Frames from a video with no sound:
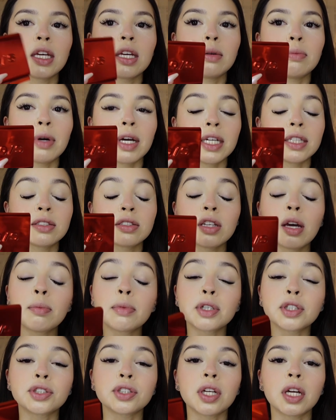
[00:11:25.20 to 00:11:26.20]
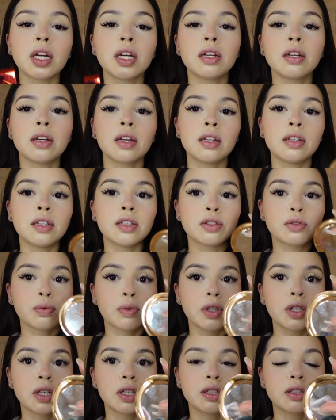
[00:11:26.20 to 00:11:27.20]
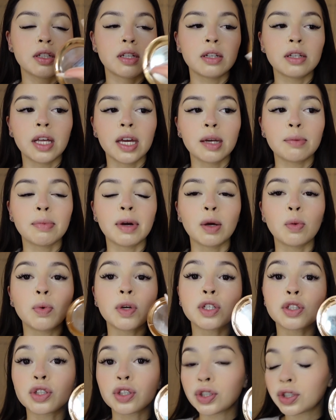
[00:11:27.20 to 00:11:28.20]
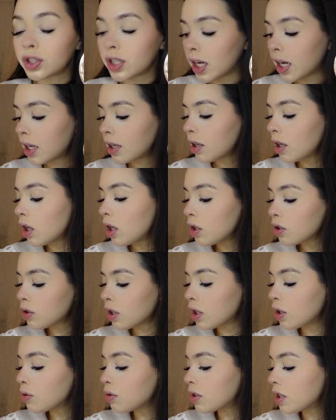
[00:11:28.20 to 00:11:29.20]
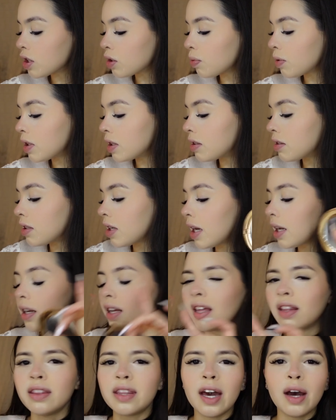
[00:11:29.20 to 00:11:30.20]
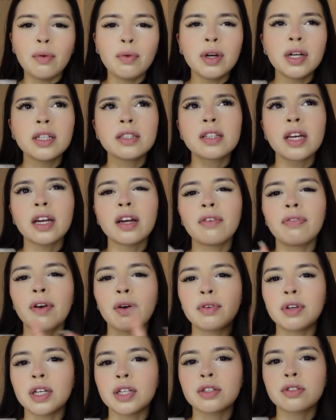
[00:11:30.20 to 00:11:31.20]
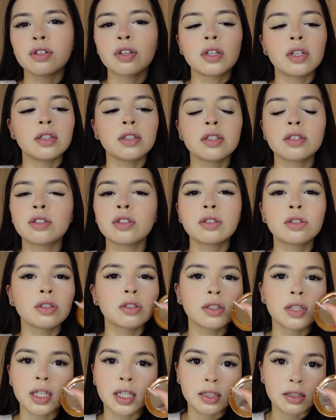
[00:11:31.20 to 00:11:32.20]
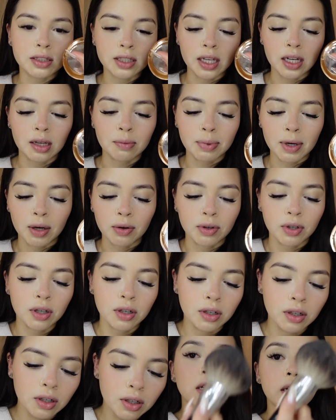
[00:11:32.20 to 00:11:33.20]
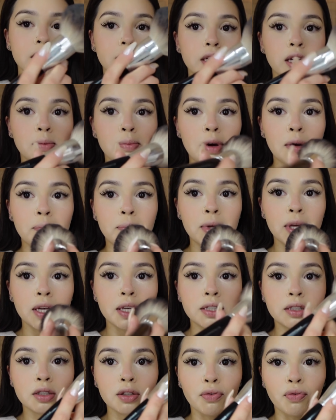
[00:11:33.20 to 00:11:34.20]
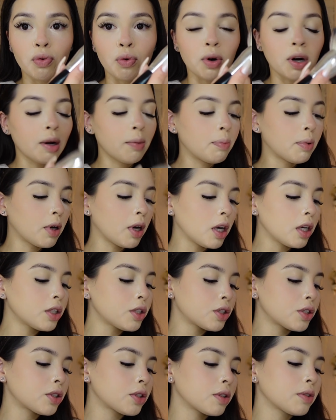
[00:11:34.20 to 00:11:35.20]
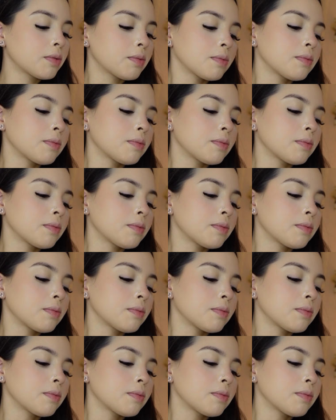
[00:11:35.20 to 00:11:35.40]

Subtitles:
in my summer shade, and this one is in like my winter shade. So I use this one instead, and that one is like a foundation, and this is just like a setting powder. Then I take my big Sephora brush,